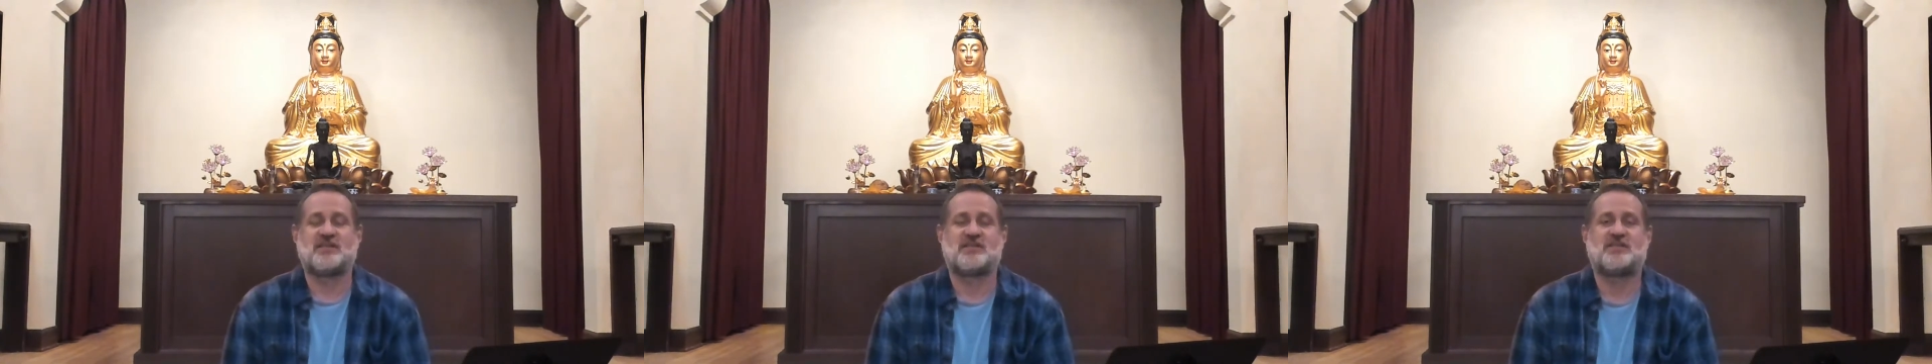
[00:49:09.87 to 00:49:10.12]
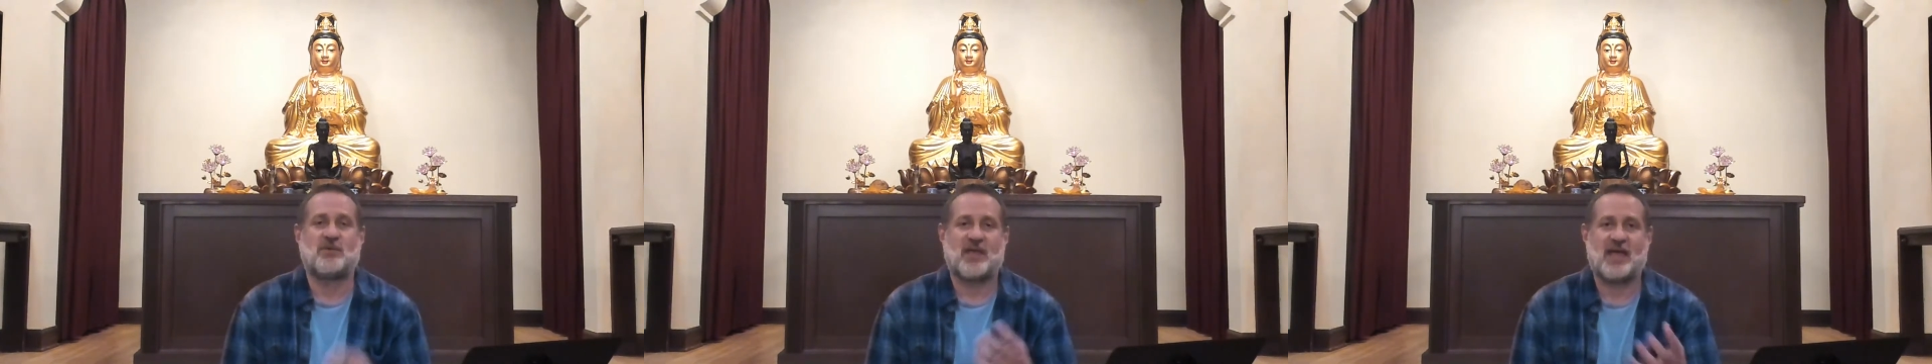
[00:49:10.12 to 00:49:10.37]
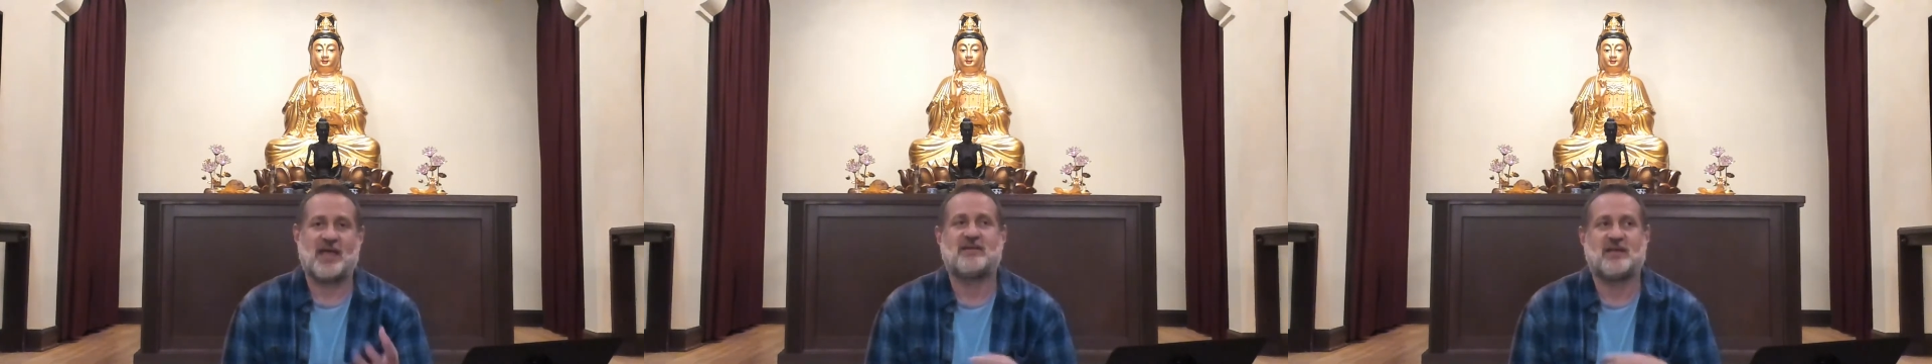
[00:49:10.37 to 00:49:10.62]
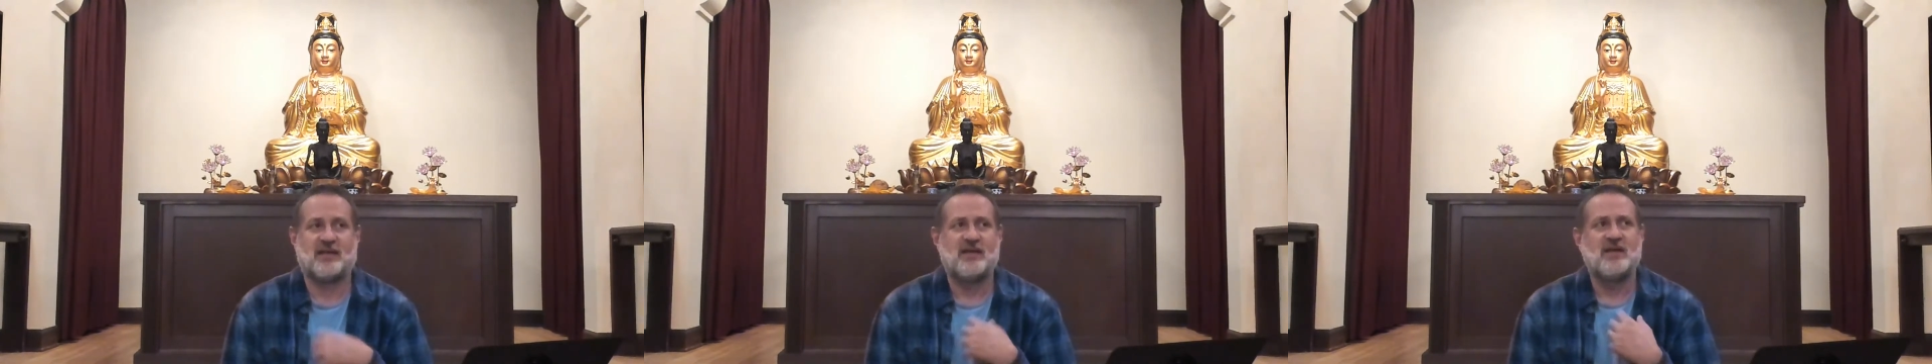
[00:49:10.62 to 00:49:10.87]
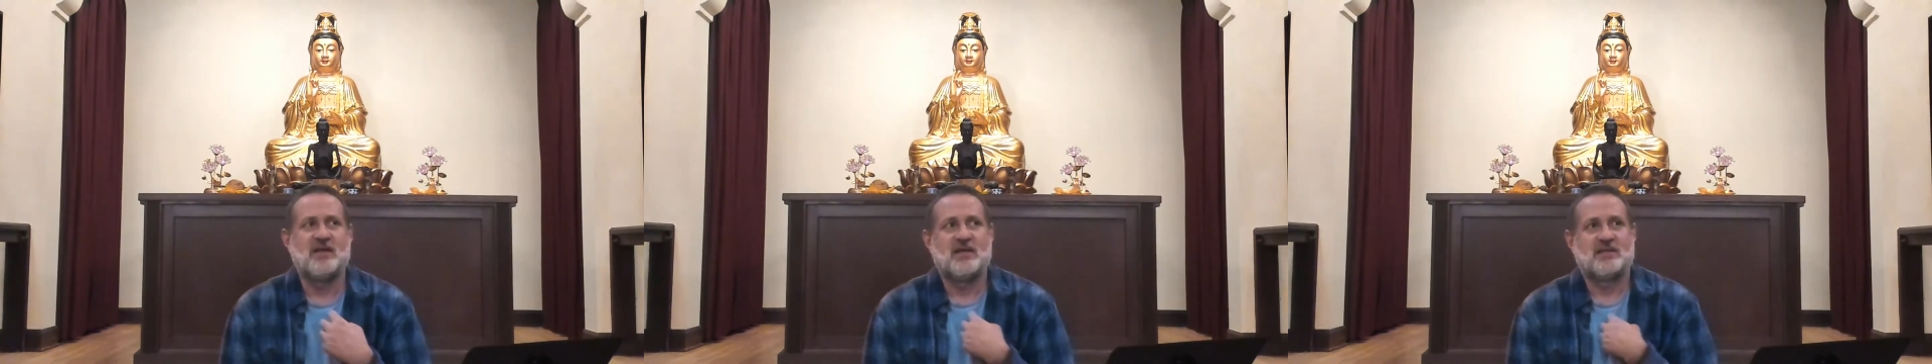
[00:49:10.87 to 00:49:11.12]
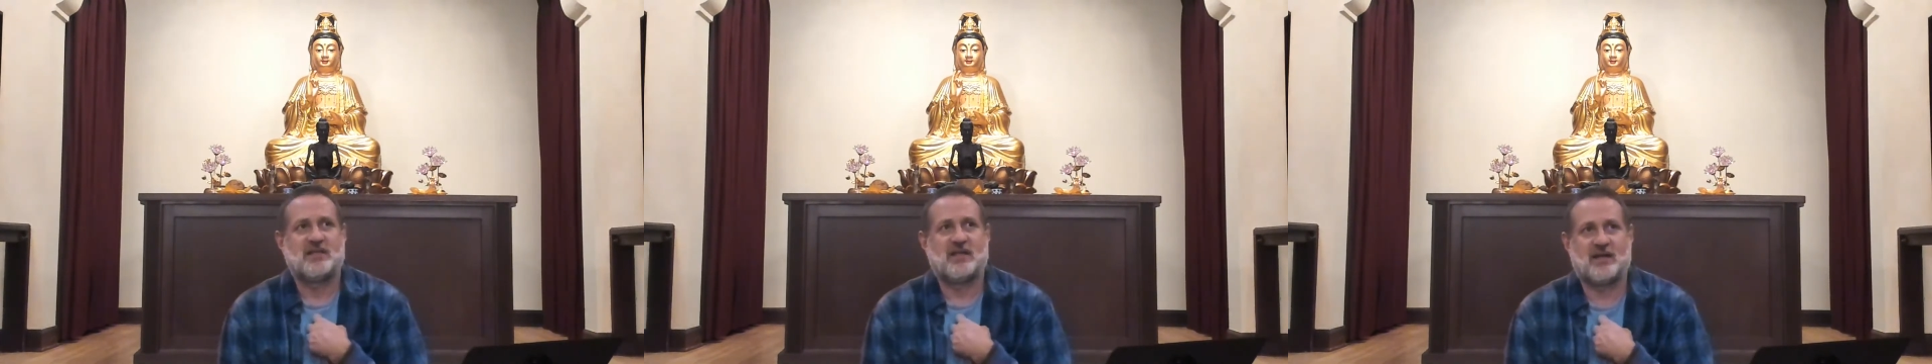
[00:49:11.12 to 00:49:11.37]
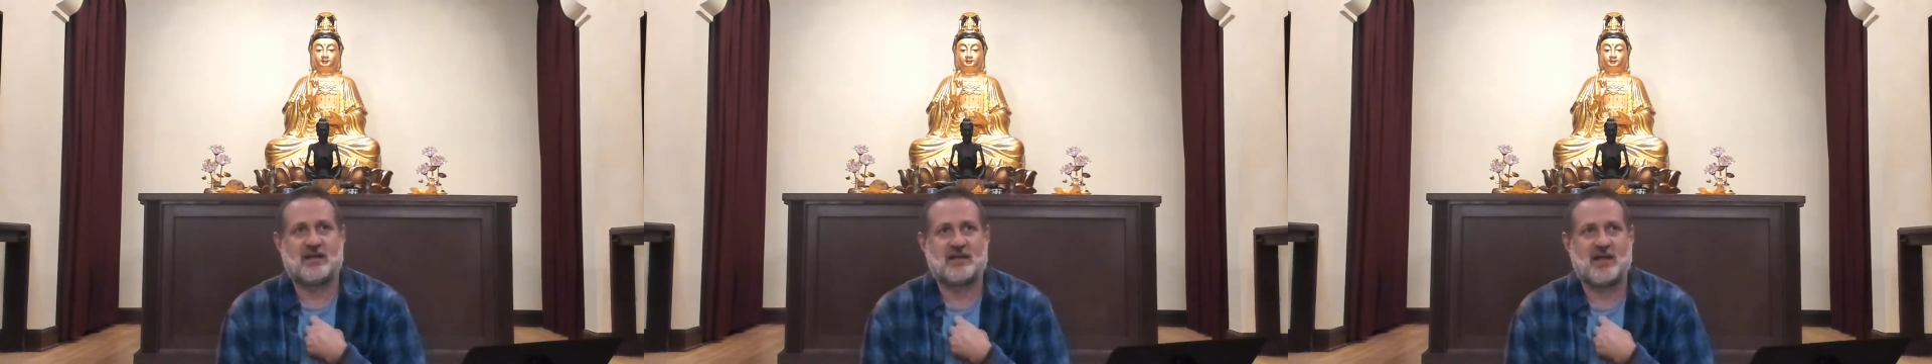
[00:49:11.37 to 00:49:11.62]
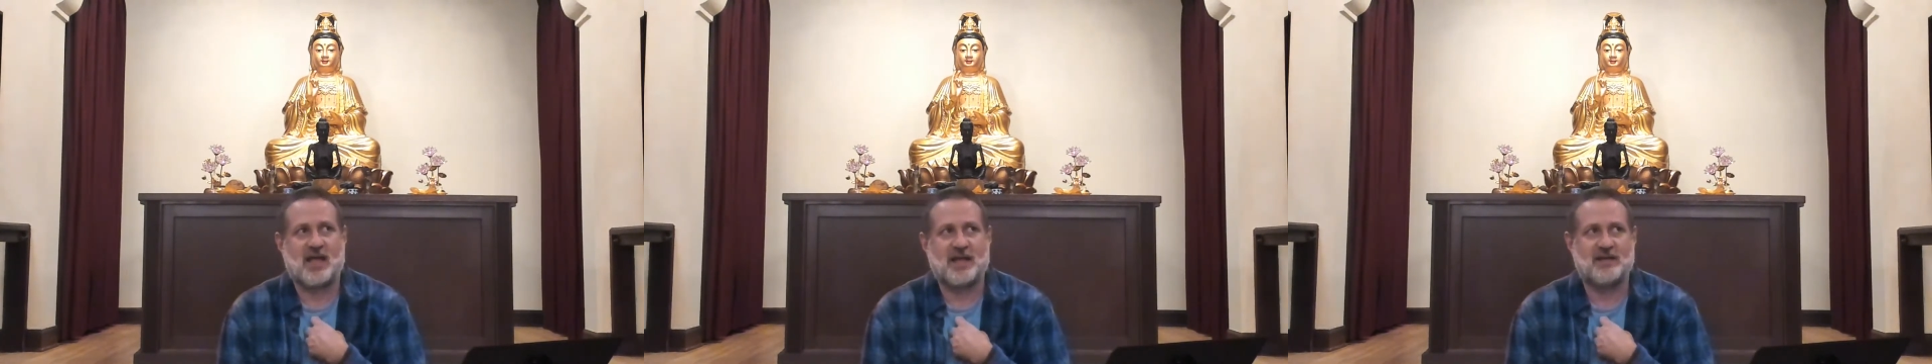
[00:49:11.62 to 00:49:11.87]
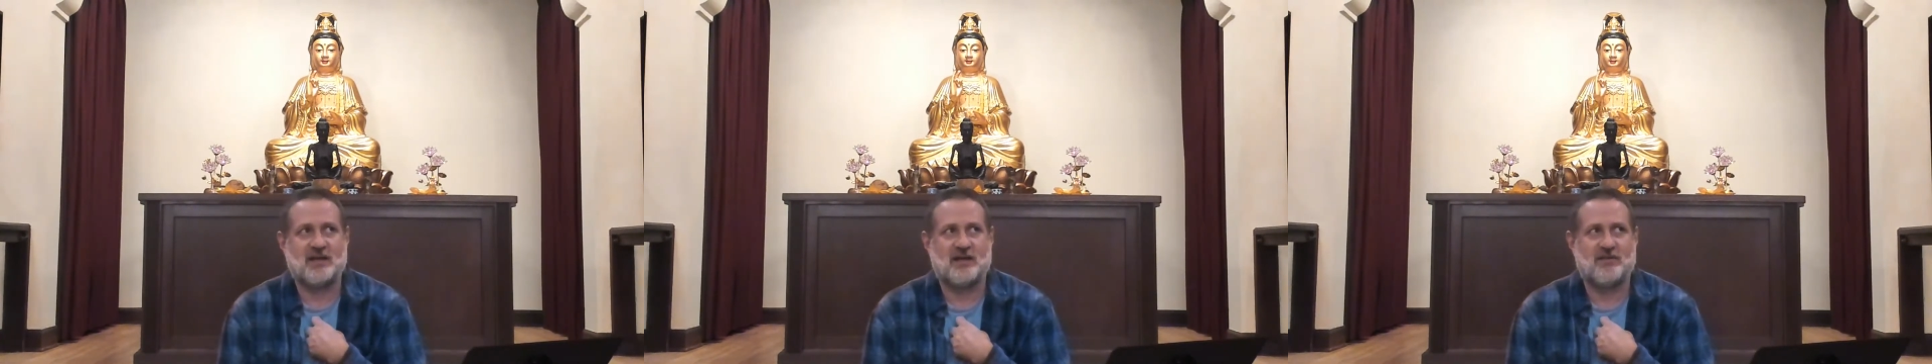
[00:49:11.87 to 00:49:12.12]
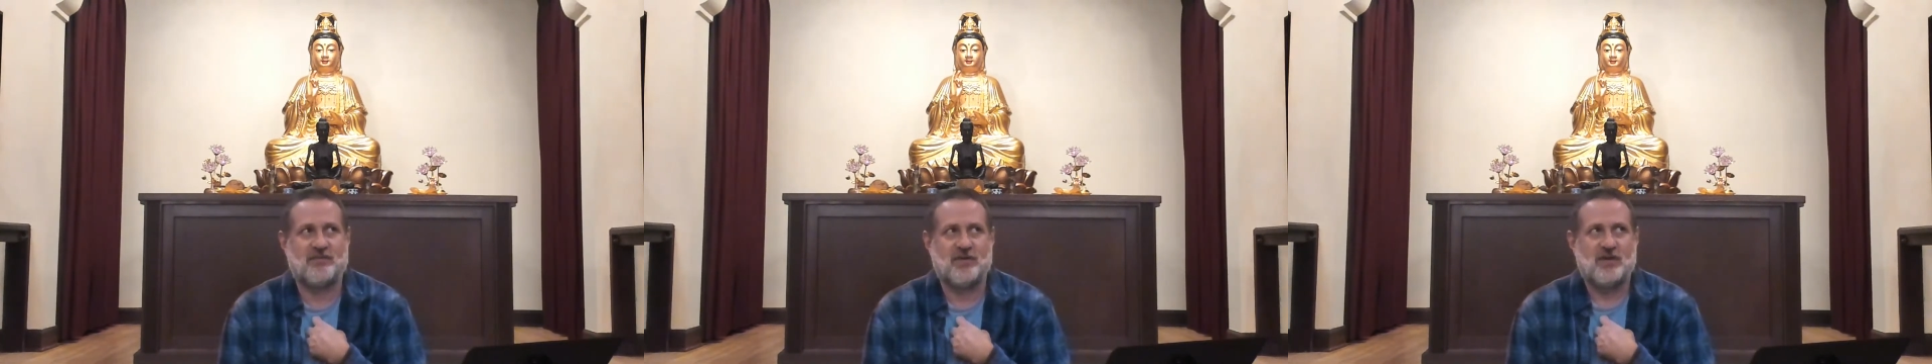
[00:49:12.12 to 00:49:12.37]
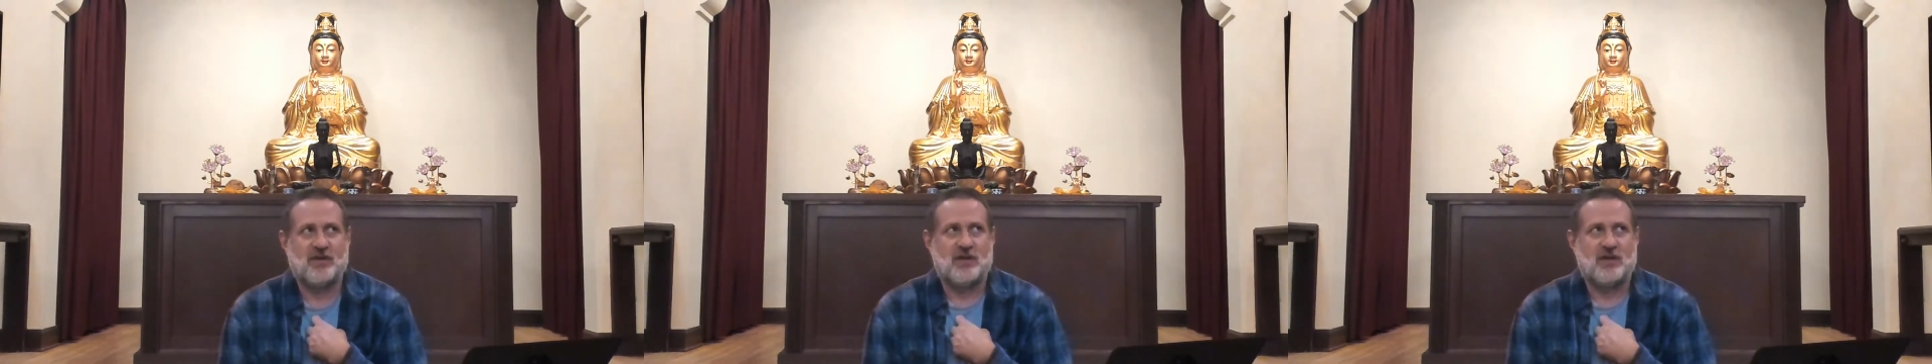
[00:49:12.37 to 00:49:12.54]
It's okay to kind of